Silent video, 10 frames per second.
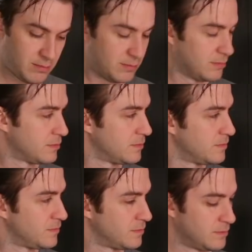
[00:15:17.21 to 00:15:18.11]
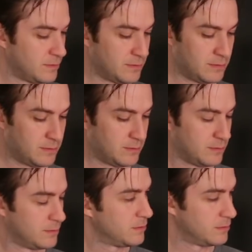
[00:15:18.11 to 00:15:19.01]

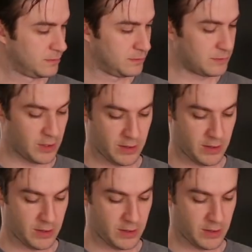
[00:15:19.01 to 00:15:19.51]
The person shown says nothing.